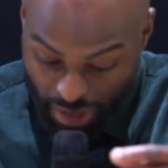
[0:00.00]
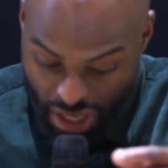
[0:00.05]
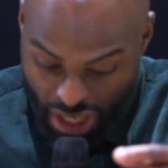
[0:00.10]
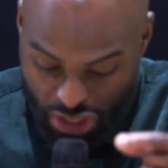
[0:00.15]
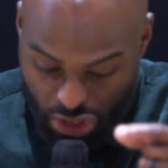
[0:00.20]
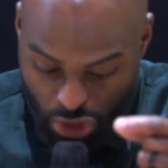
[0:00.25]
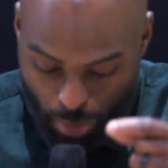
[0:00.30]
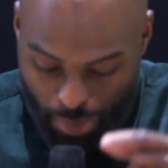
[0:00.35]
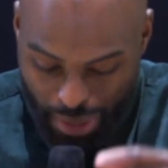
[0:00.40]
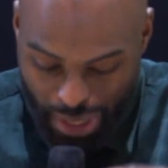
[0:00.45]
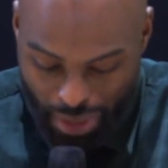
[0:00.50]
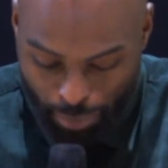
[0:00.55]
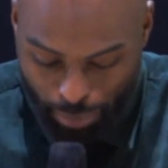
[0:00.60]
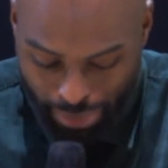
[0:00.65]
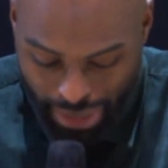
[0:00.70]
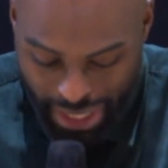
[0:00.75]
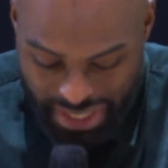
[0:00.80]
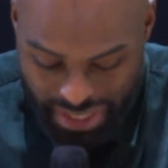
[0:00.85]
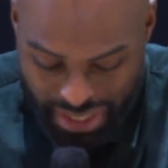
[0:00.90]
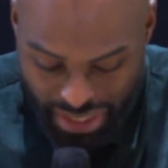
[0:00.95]
to be a
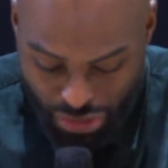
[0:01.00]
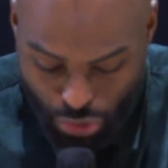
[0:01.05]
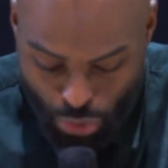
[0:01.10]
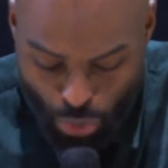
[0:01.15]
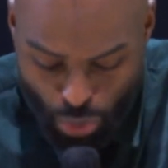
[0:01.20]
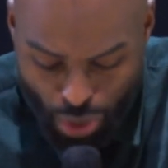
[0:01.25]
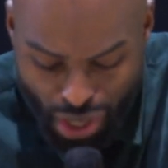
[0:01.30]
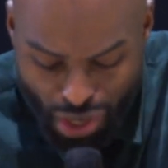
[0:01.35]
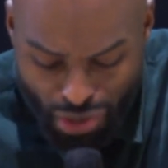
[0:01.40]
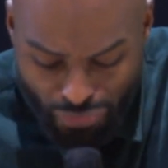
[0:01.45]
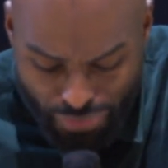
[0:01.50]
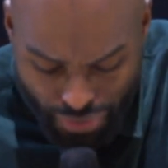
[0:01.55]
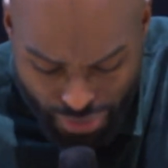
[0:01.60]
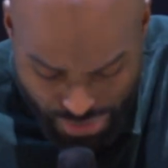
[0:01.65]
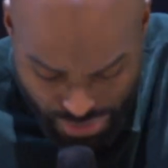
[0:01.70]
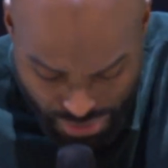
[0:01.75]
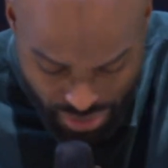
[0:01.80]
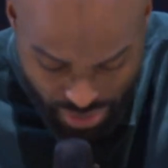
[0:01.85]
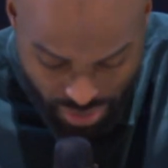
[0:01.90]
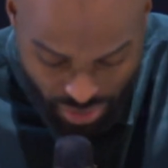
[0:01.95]
blessing to
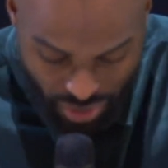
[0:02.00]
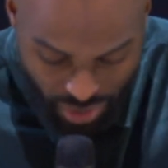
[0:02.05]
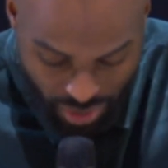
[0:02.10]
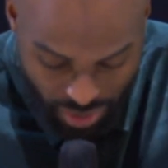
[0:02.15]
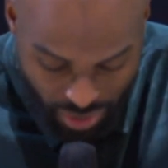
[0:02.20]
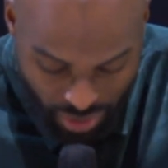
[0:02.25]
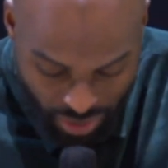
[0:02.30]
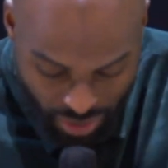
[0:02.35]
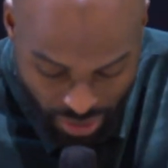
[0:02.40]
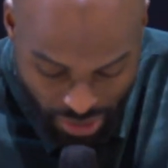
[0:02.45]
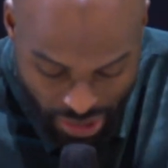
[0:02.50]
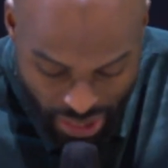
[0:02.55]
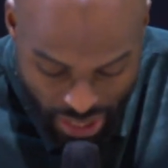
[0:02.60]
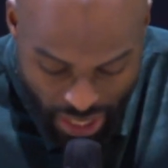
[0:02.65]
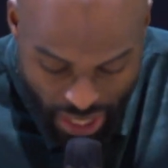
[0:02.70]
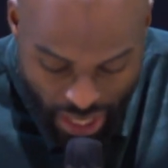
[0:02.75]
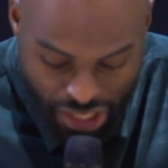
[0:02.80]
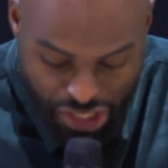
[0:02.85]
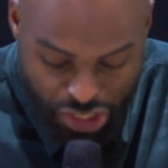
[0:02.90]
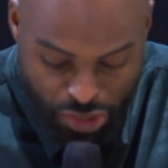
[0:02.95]
others,
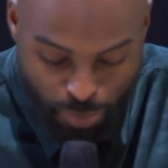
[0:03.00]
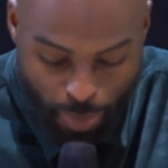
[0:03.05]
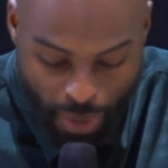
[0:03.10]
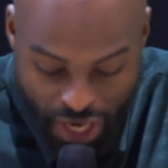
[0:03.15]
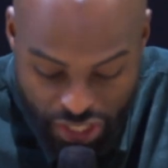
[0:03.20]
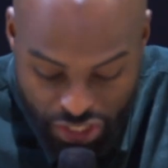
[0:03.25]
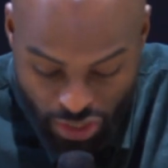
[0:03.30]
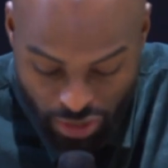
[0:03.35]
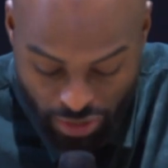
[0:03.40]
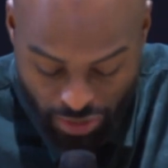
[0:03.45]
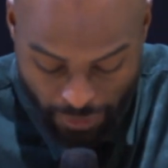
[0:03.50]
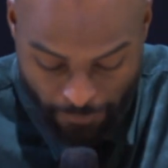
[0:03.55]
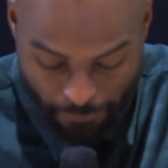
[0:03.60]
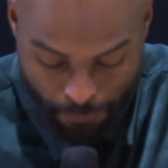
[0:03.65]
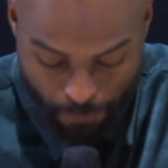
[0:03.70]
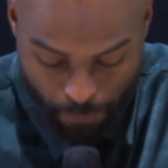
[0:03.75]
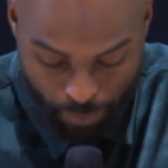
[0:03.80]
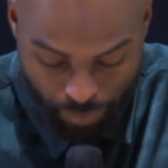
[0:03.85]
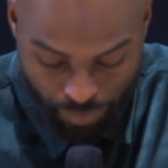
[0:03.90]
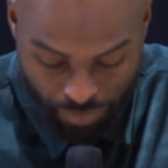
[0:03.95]
especially
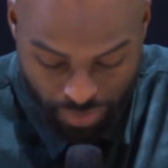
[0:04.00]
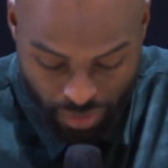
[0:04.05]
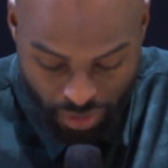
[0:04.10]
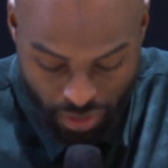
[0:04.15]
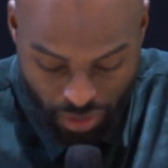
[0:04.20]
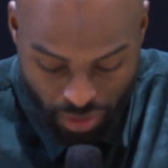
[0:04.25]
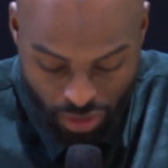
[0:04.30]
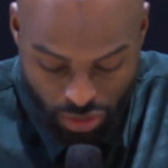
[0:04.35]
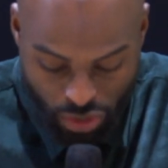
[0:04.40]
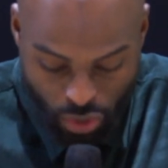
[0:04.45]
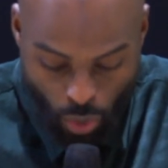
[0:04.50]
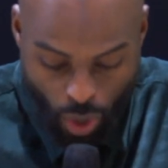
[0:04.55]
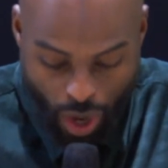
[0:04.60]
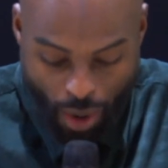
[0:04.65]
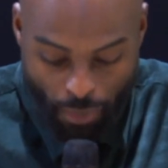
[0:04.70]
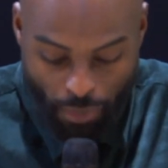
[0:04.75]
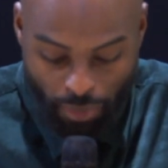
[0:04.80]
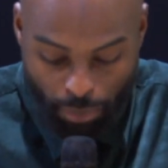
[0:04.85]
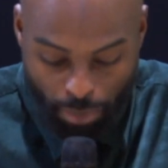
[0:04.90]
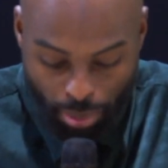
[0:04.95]
to
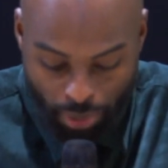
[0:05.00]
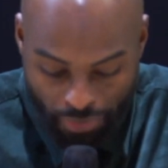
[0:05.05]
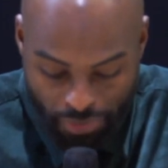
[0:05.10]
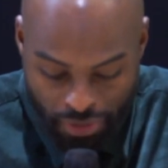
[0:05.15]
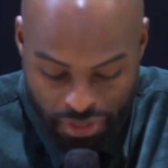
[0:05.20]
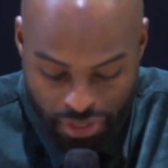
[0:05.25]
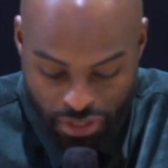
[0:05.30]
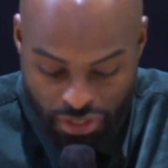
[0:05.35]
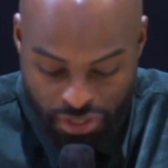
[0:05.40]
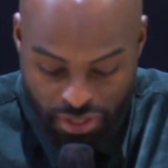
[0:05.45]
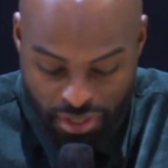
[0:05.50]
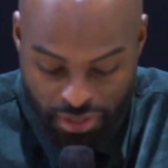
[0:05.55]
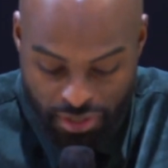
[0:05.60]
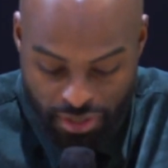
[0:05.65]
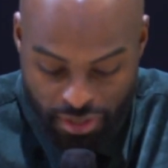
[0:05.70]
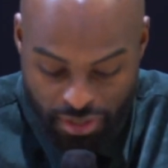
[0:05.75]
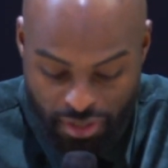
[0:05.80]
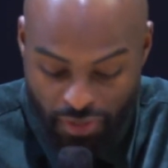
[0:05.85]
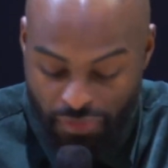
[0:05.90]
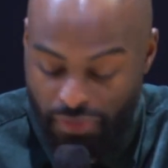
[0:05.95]
our brothers and
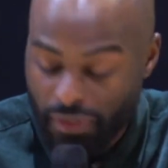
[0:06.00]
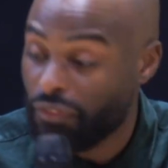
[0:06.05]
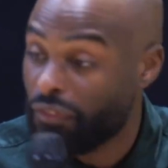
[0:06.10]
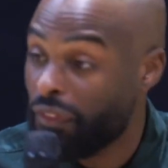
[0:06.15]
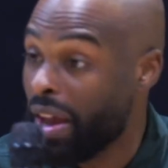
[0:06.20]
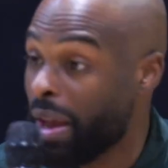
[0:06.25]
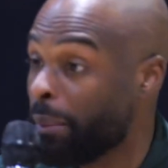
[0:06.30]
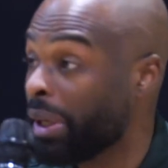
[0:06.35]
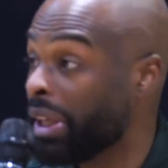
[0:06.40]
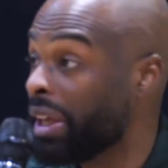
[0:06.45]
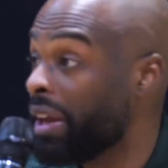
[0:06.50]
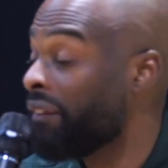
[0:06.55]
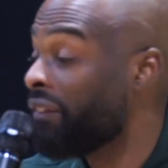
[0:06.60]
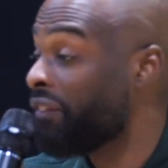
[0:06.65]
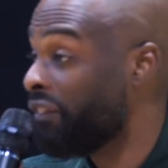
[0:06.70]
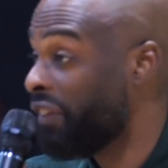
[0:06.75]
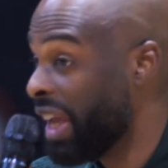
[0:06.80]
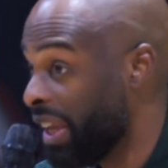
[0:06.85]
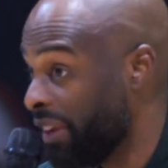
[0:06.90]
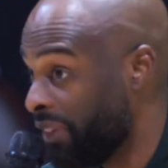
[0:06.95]
sisters of the family of
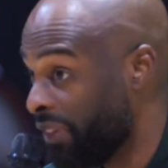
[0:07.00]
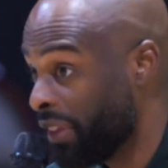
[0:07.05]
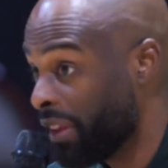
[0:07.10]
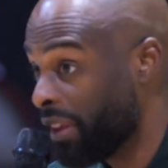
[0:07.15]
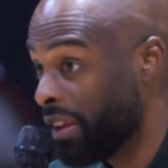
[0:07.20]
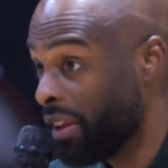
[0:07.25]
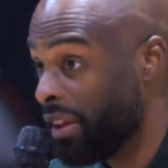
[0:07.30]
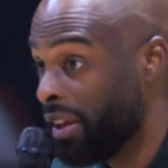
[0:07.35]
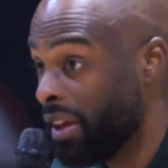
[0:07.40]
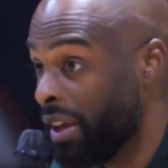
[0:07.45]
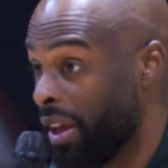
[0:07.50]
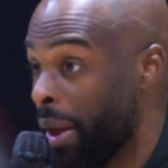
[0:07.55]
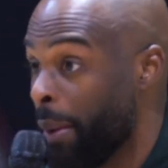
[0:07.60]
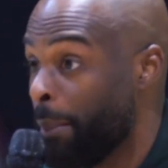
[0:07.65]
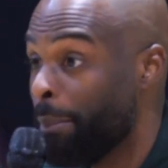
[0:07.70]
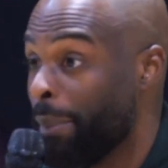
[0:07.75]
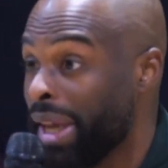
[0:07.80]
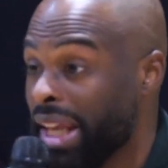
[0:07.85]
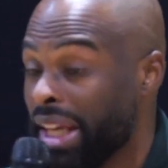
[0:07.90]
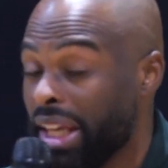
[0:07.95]
faith.
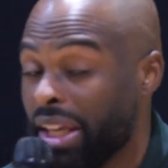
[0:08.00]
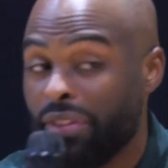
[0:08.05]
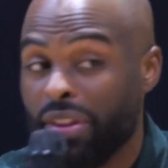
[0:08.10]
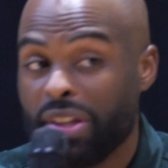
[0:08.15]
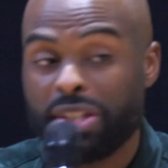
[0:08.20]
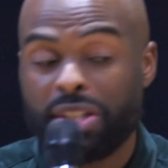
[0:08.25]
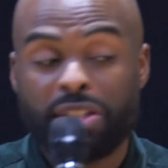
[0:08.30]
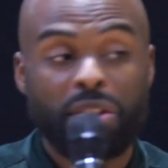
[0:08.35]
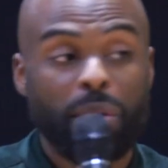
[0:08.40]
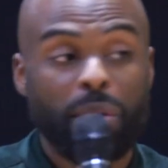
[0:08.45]
Meaning this is the